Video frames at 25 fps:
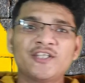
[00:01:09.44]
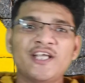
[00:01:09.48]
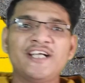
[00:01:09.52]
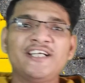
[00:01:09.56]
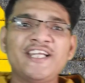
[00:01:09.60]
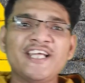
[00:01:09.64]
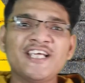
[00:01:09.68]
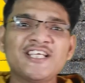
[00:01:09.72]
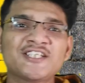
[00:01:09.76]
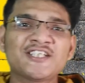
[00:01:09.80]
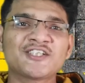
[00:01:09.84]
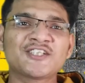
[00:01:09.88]

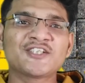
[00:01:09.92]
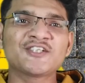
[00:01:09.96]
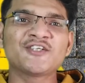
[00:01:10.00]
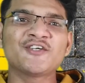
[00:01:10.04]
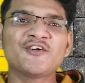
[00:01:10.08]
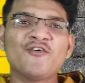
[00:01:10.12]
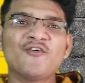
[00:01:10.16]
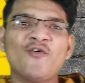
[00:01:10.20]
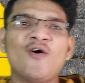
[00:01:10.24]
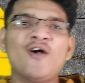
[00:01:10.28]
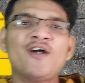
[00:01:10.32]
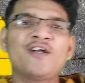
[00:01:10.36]
that is
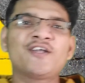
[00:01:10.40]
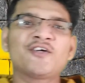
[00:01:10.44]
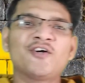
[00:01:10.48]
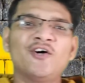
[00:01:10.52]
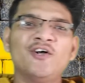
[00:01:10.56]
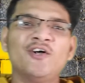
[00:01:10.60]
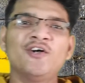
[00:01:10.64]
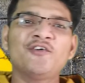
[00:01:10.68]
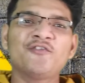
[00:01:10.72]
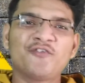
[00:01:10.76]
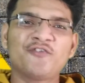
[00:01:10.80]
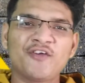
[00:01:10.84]
what
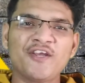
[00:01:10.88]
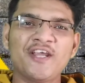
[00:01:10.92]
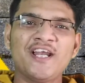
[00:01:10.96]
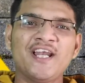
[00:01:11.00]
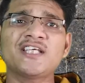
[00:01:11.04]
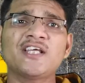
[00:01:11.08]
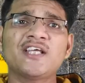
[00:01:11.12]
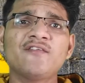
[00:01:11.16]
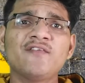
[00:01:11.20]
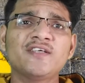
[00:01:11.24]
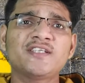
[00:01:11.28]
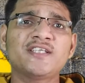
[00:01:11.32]
called
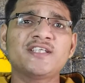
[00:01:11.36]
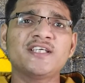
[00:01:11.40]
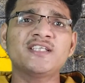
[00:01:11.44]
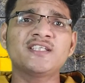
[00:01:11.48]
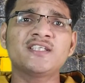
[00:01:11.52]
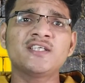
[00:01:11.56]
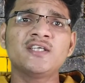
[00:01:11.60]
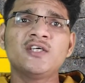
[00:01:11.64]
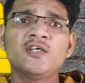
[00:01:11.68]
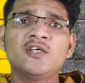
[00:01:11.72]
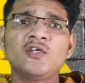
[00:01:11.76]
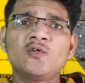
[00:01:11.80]
freelance
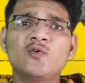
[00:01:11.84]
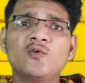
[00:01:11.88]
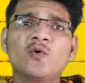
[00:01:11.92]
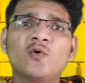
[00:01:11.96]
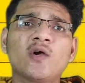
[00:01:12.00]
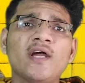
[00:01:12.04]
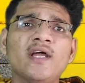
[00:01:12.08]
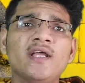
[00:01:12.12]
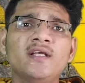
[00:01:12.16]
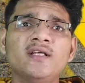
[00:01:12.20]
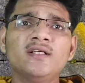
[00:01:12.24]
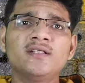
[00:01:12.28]
services.
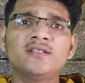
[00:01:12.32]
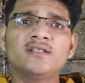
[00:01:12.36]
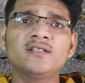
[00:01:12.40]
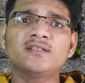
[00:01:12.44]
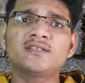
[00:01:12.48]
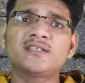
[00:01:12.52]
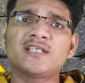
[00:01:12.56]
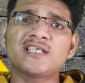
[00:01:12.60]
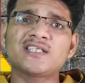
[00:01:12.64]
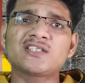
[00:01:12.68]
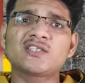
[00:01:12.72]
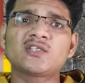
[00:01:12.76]
You
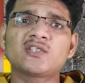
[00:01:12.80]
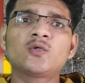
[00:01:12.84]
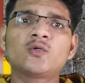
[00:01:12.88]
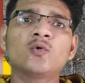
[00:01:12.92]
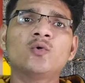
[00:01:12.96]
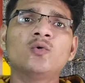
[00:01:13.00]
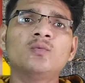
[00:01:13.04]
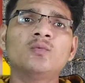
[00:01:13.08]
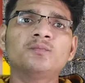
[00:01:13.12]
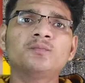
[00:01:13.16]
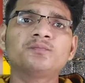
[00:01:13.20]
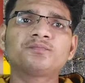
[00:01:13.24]
can just
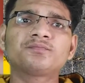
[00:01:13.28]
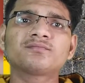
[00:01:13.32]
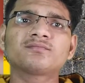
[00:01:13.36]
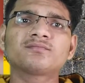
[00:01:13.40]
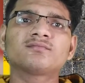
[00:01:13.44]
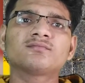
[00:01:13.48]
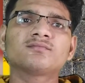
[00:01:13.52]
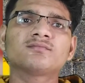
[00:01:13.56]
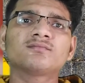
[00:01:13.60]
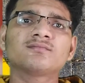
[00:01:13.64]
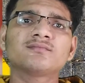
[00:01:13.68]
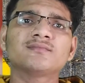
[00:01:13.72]
do
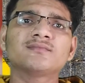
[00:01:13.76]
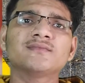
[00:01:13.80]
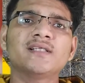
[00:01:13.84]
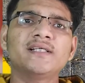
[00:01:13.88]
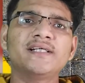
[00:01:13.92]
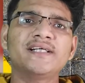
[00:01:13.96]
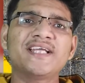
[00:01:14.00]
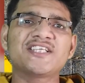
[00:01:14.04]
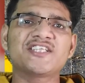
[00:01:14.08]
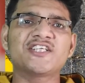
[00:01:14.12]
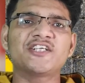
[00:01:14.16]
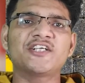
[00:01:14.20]

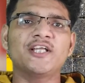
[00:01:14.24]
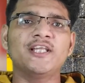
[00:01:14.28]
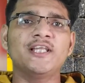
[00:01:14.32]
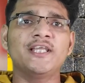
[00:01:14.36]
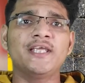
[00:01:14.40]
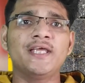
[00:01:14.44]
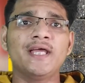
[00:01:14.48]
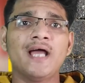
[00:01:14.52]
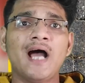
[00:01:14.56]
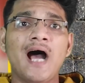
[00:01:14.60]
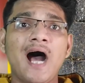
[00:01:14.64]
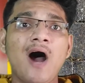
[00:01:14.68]

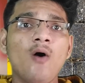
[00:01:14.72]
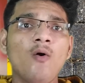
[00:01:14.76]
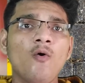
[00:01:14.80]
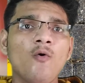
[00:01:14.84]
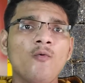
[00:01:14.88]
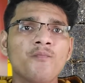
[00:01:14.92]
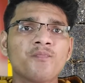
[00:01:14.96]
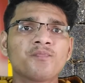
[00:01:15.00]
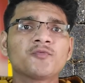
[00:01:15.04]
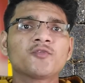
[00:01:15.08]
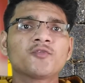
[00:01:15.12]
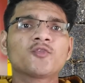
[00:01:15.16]
digitally.
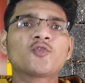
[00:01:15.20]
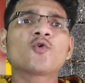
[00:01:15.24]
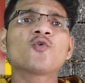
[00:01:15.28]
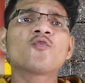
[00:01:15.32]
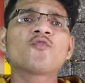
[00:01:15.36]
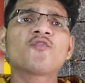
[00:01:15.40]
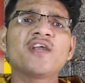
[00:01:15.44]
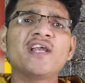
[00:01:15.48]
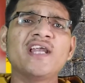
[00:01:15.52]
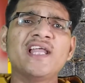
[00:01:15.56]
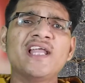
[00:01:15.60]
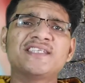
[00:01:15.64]
How?
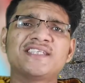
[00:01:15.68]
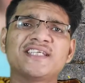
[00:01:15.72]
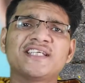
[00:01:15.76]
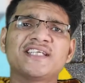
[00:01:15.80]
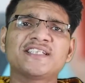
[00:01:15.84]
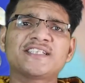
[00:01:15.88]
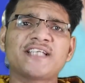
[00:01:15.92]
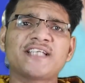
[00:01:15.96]
Through freelancing